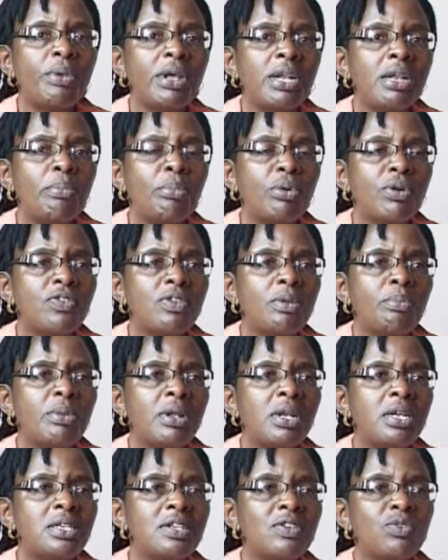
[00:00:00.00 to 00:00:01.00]
many
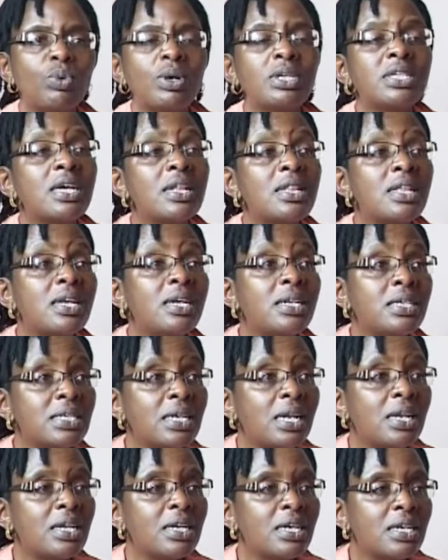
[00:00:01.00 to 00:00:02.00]
possibilities, what are the
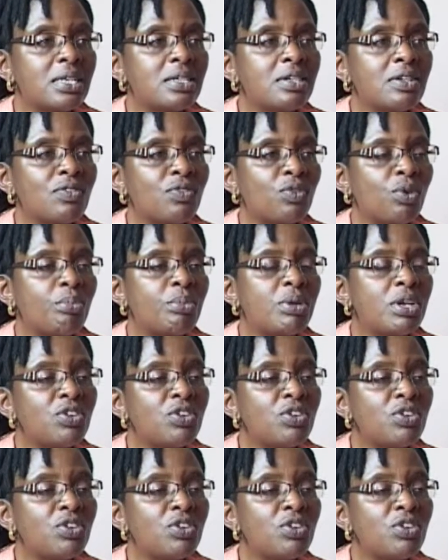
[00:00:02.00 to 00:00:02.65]
interlinkages from